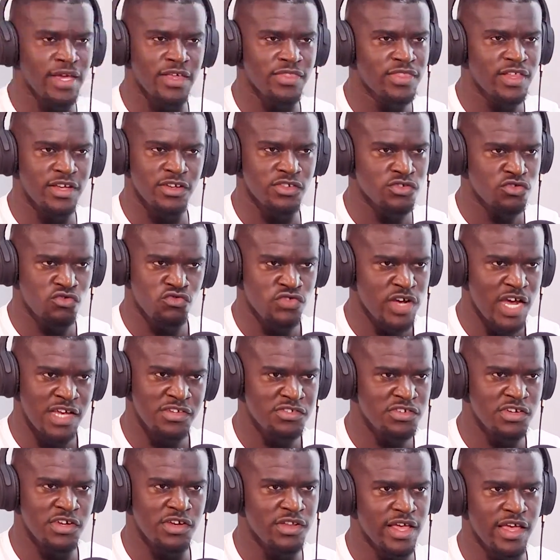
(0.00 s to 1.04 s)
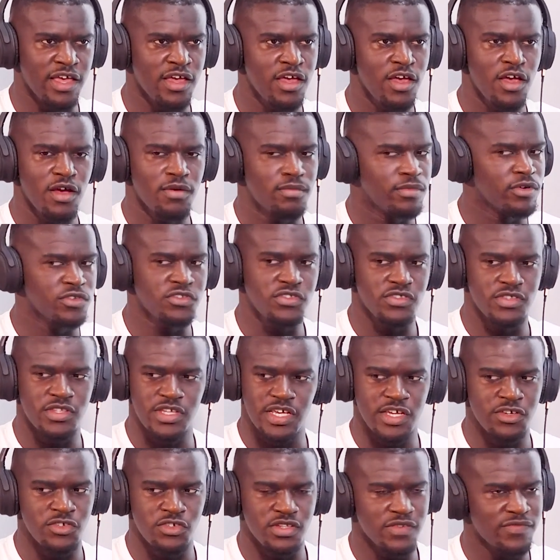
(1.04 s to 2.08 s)
things tragic. Like most of the
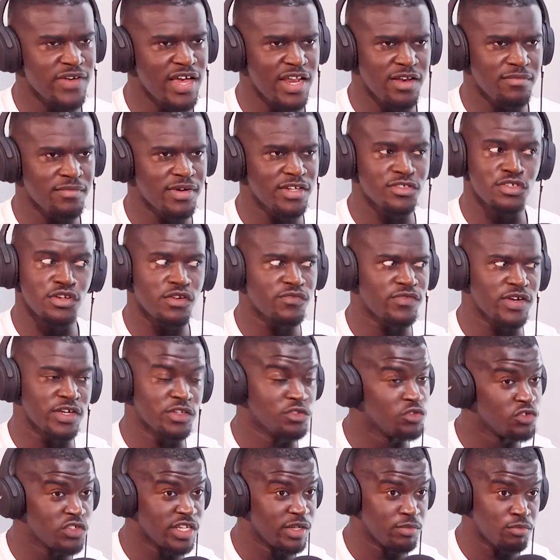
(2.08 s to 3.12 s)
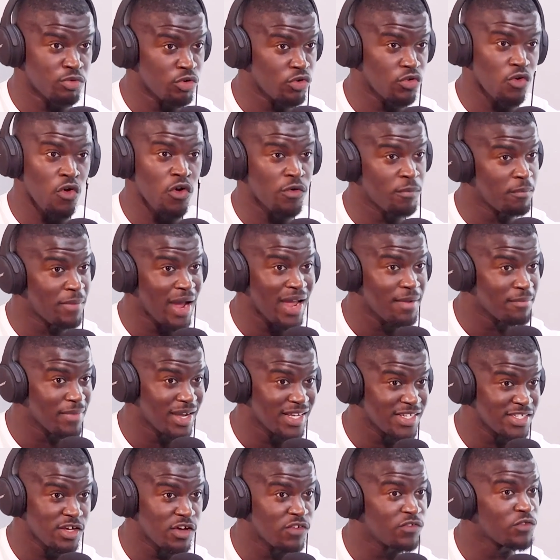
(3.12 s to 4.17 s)
issues I've had in myself, I usually brought on by
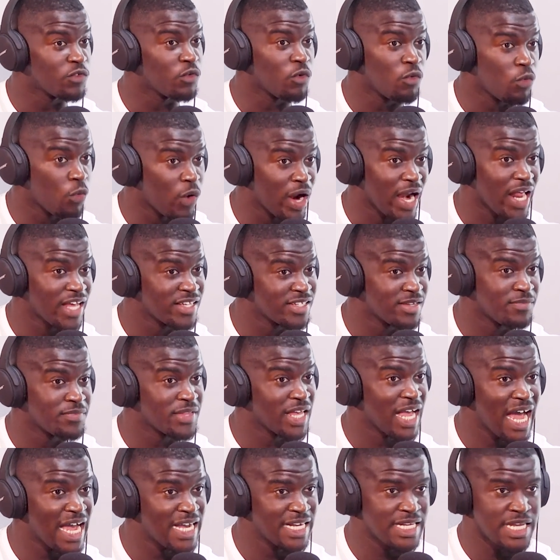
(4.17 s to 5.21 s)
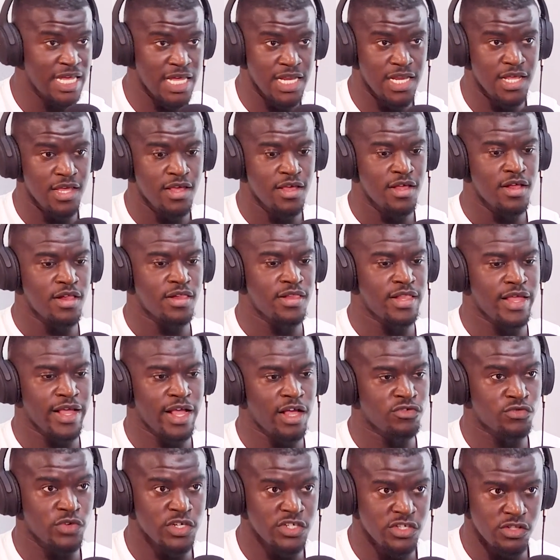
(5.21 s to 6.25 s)
myself or what something I did. Okay. Like I
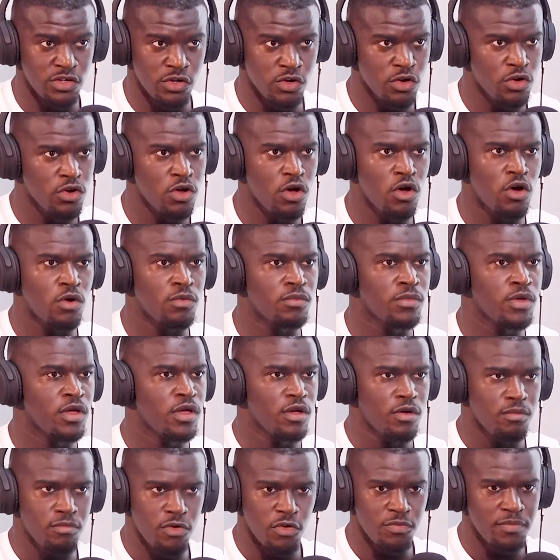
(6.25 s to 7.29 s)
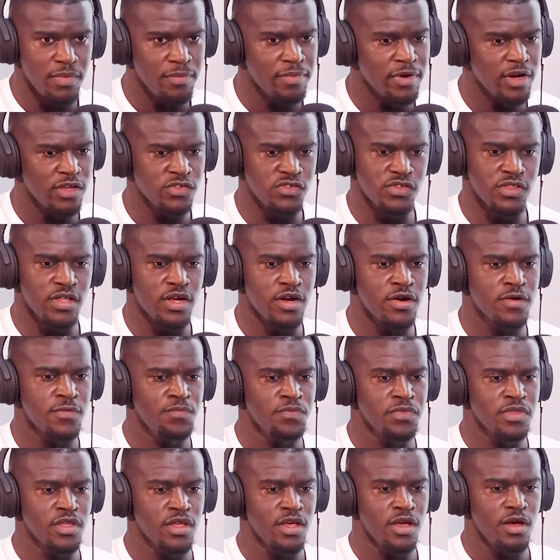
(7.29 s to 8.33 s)
was raised in a good home. Mm. Both my parents are there.
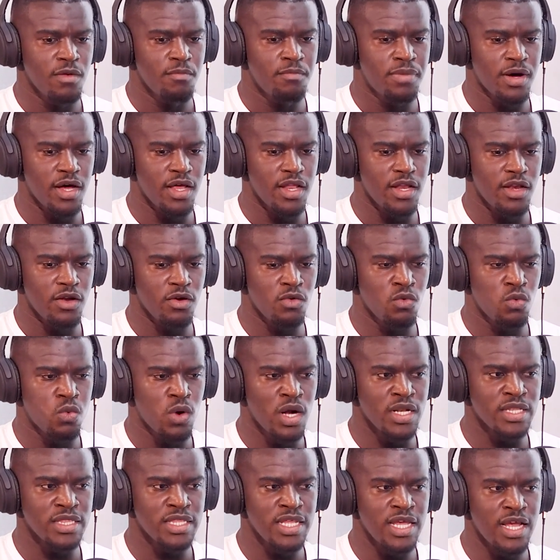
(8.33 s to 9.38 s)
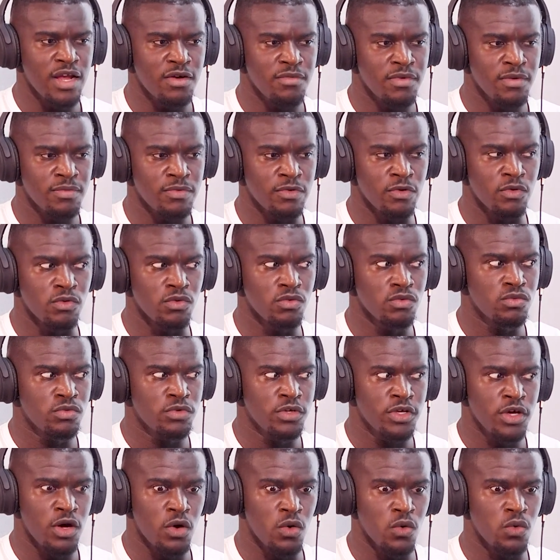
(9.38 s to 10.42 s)
But one thing I remember,
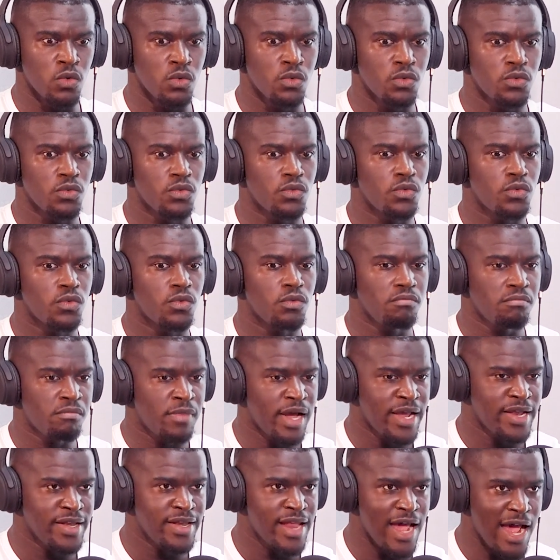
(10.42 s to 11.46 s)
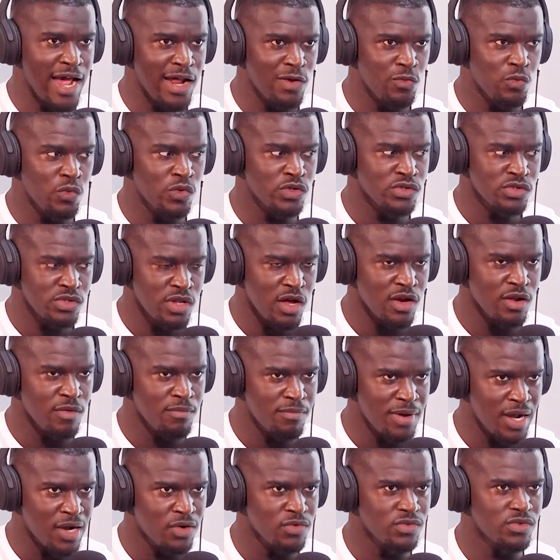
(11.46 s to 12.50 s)
yo, my dad was not
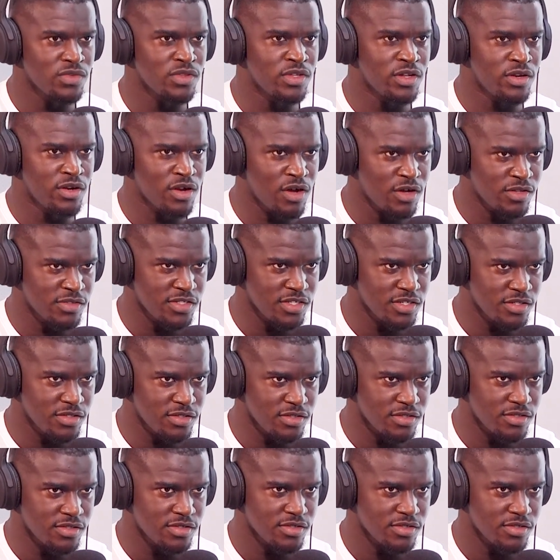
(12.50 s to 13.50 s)
about the nonsense